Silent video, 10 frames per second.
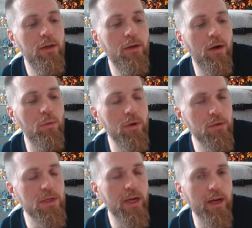I will
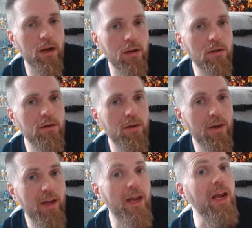say, though,
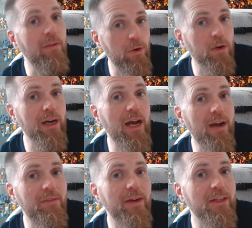if you're going to
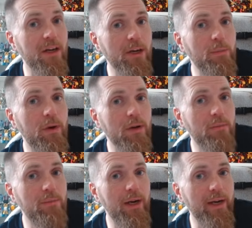have a Dinobot
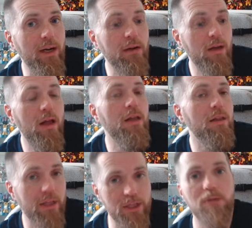combiner,
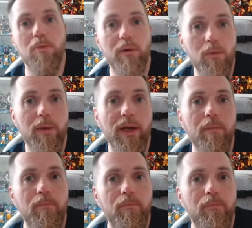this is what it will be.
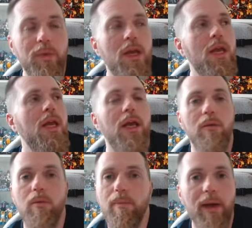It
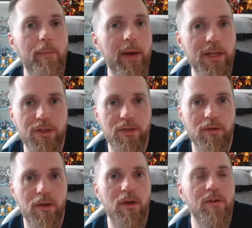would be a mess.
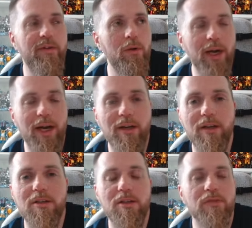
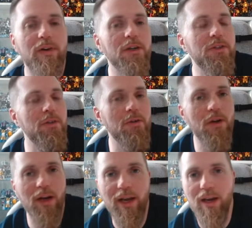Volcanicus is far too
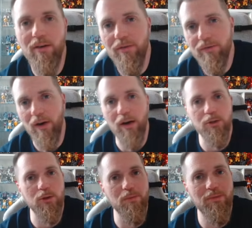clean, far
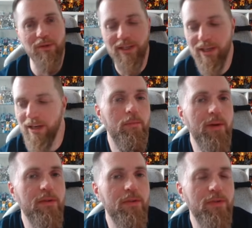too pretty.
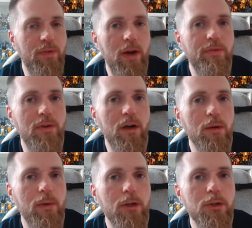But if the 5
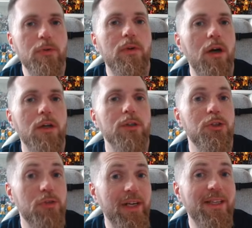Dinobots who can't
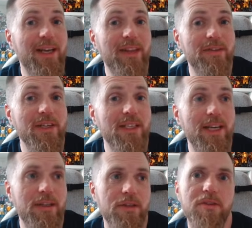string together a
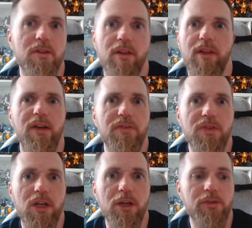sentence, think of
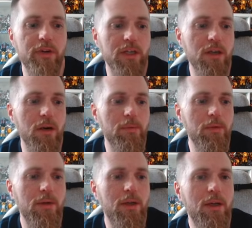Sludge for
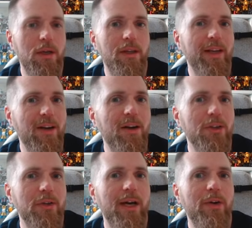example, they can't
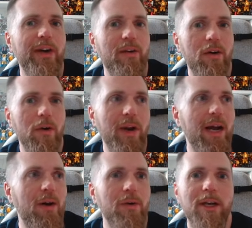do that on their own.
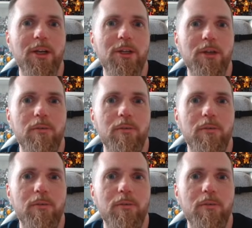How are they going to do